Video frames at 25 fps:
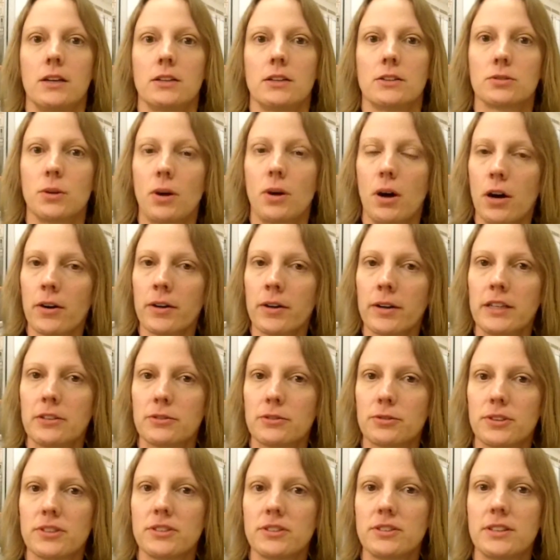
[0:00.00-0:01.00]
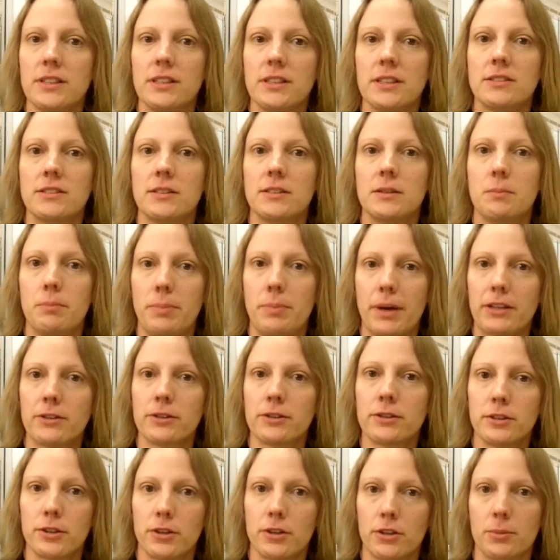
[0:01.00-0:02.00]
So our interest is in better
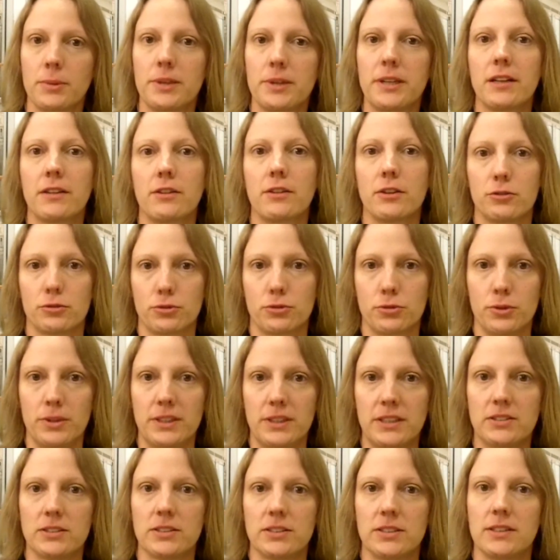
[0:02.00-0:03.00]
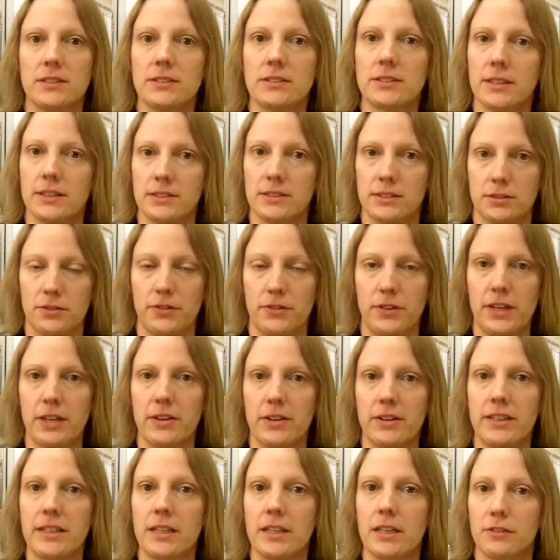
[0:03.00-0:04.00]
determining the true incidence and
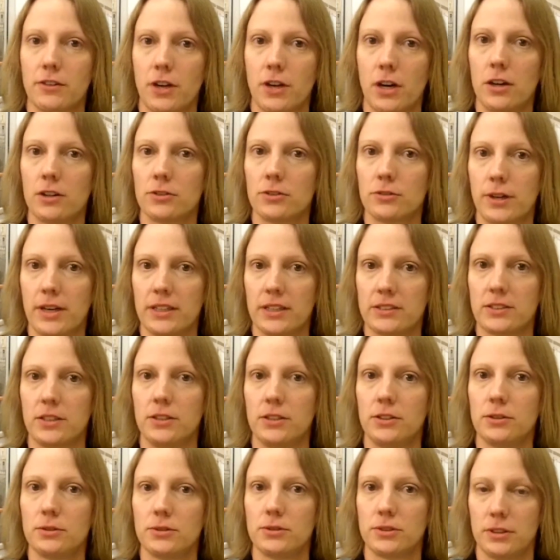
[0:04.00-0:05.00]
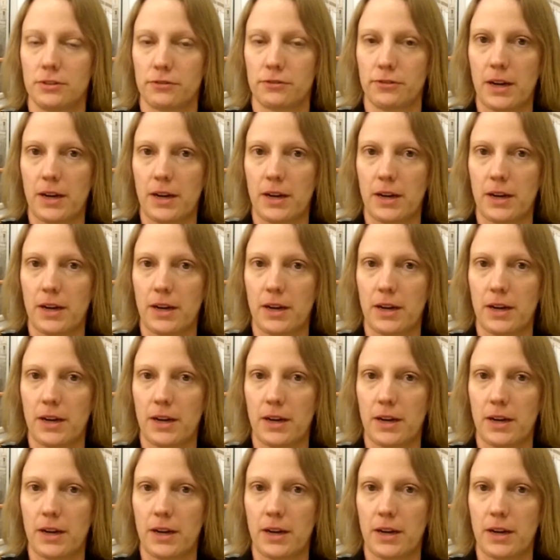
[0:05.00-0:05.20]
severity of contrast-induced